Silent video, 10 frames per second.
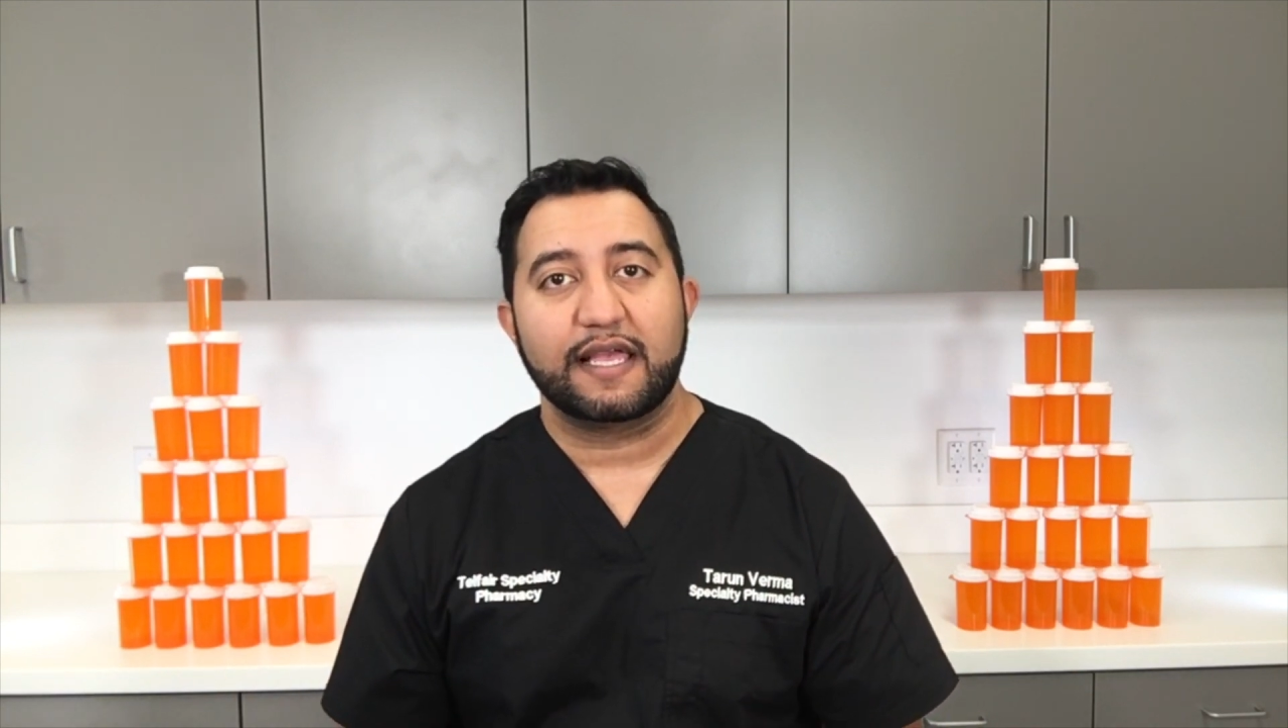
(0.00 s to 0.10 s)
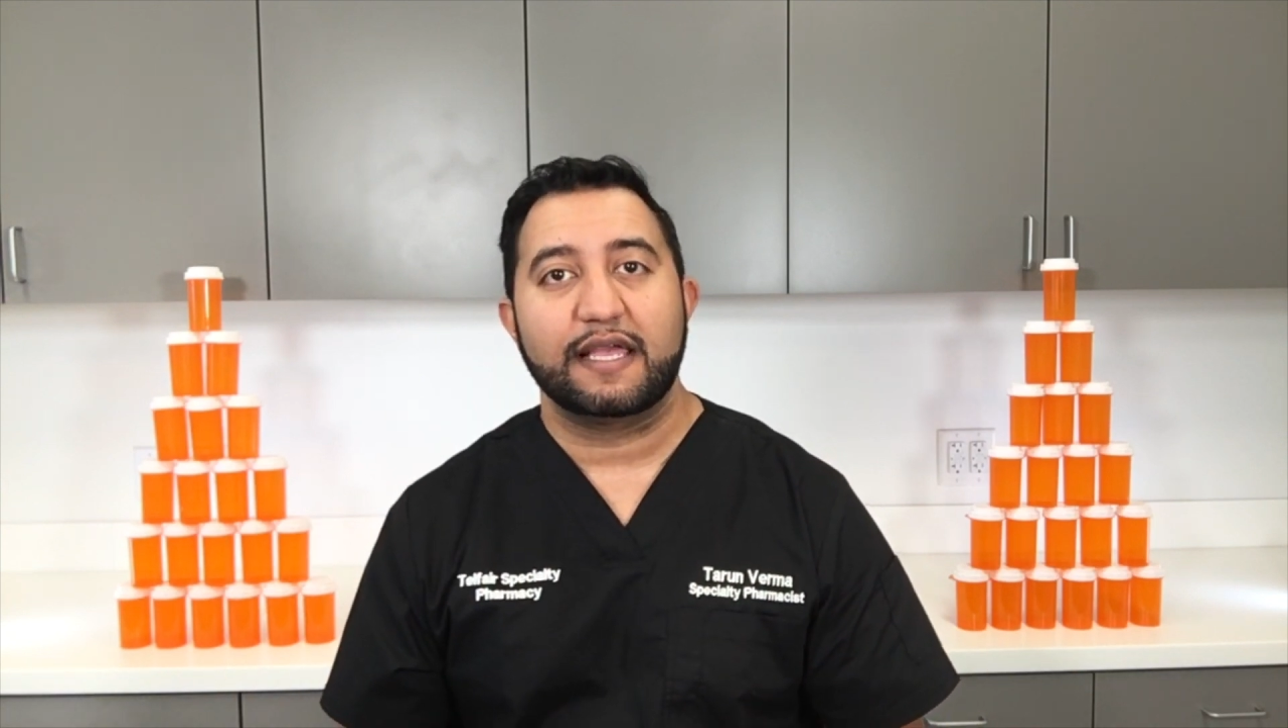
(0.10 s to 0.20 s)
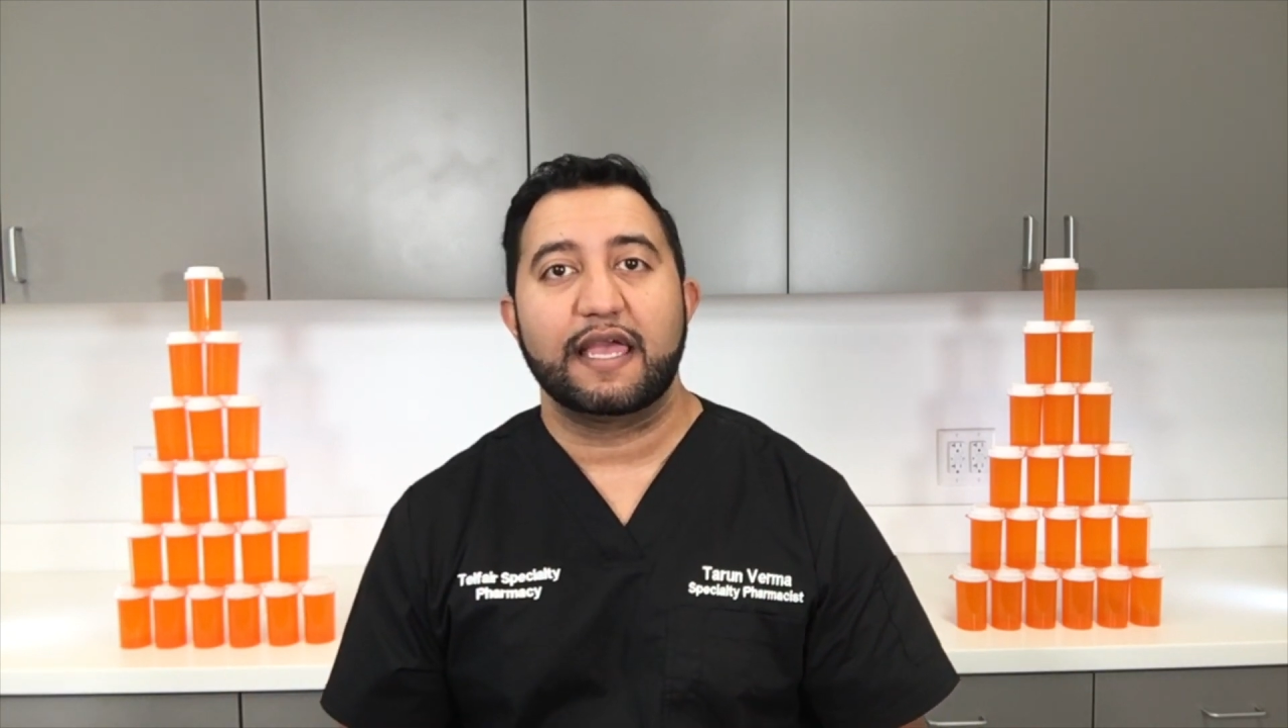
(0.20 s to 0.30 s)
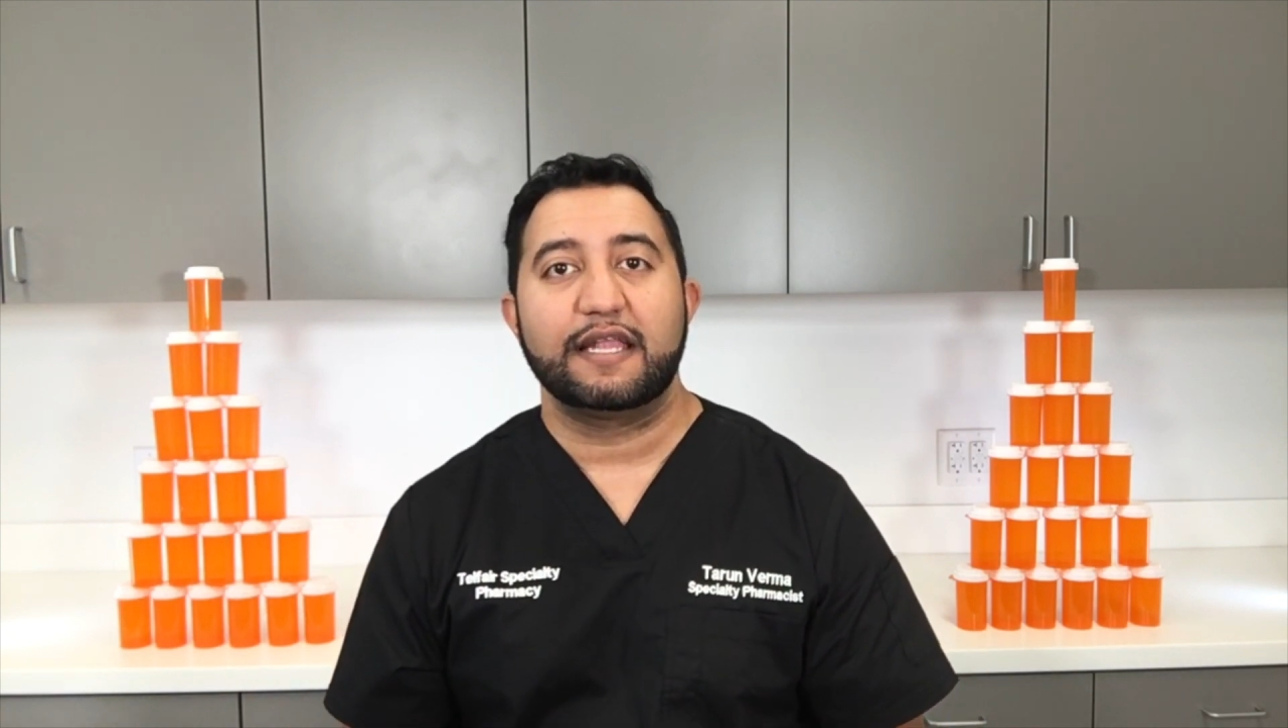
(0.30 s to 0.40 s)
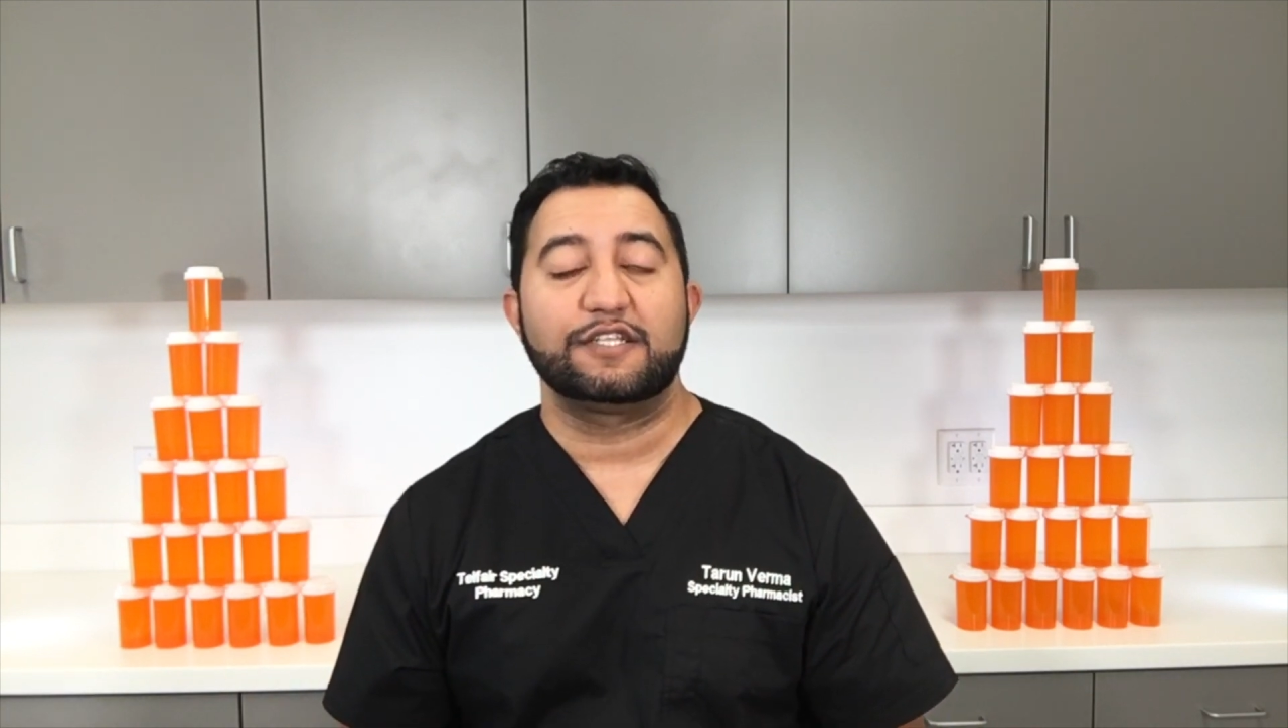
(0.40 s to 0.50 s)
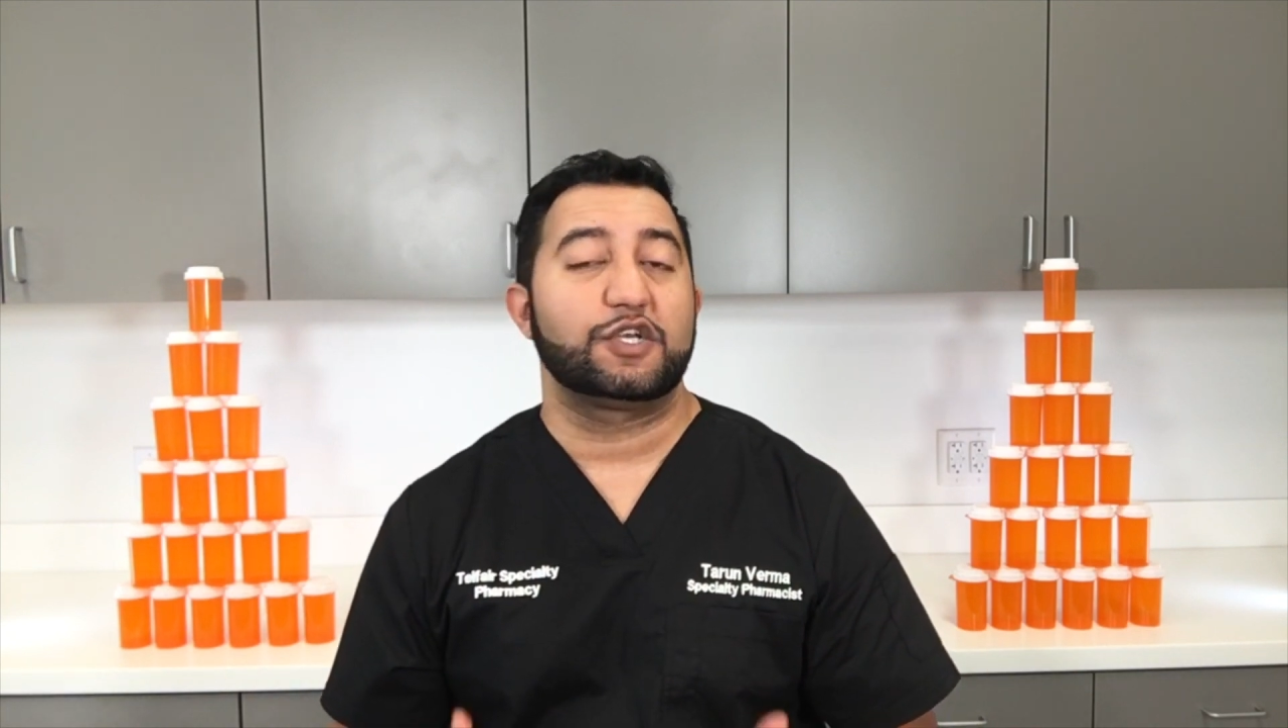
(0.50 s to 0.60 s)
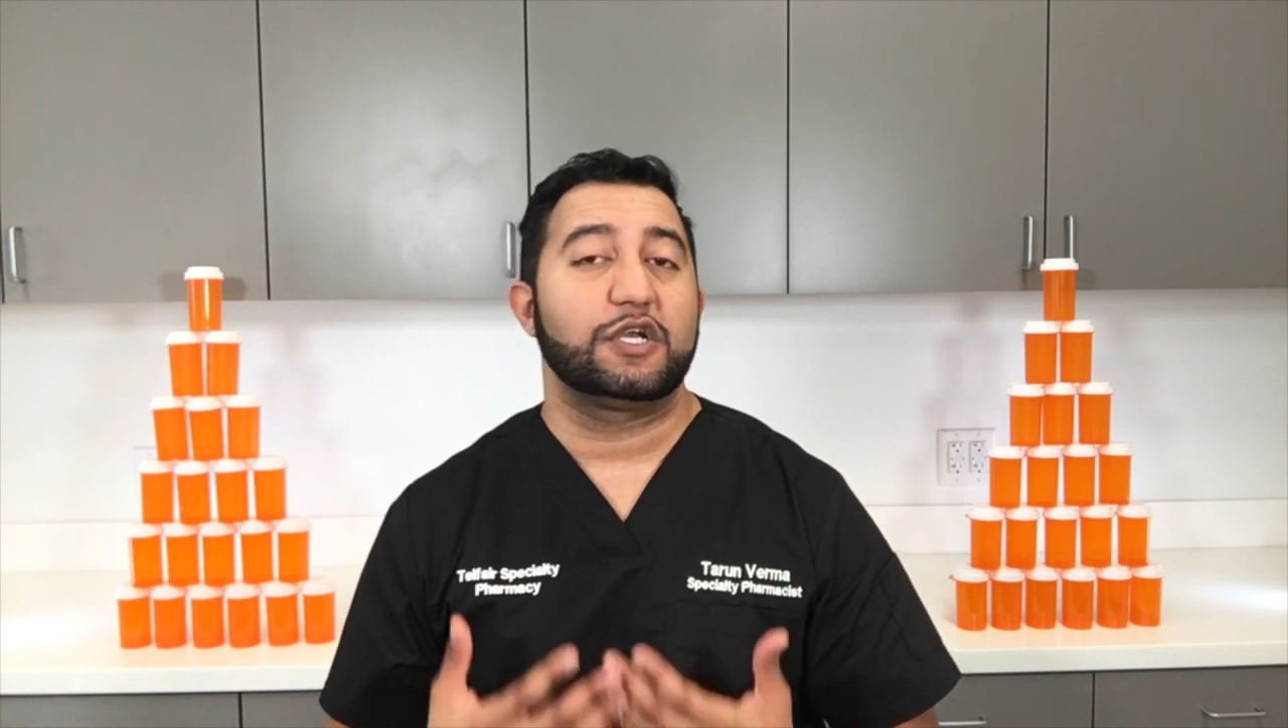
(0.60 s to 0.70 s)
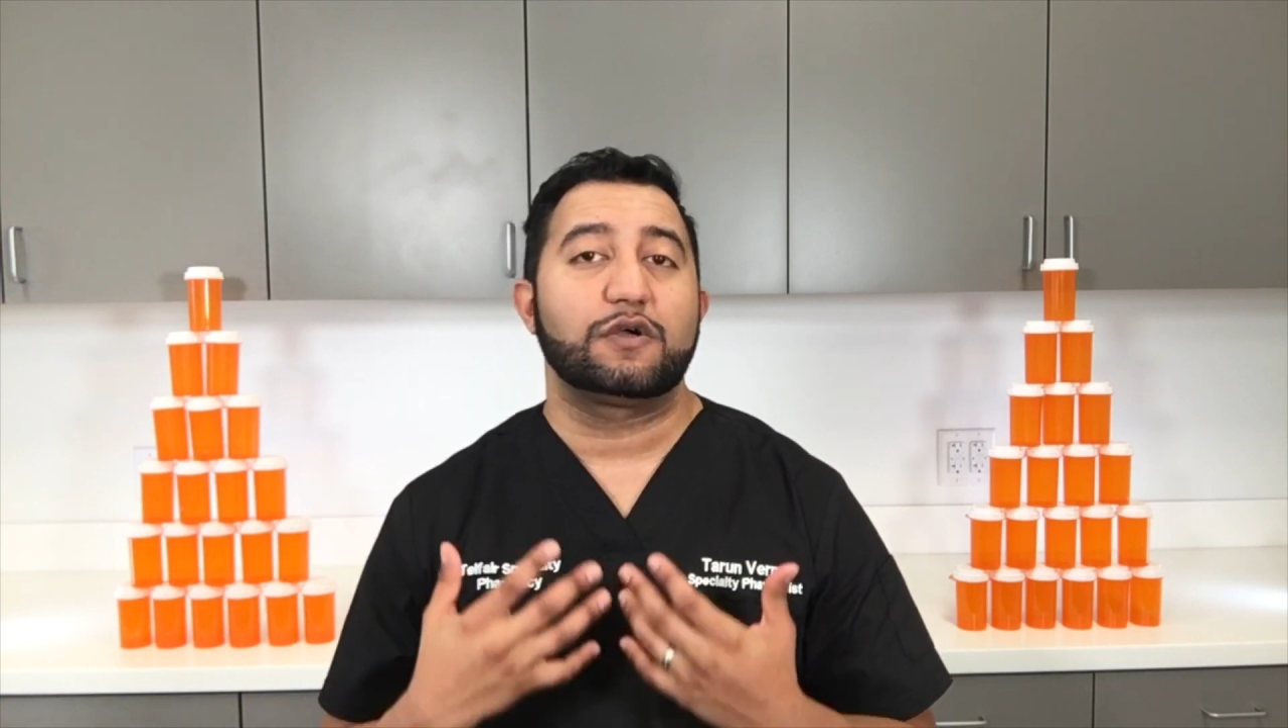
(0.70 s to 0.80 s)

Again, it's a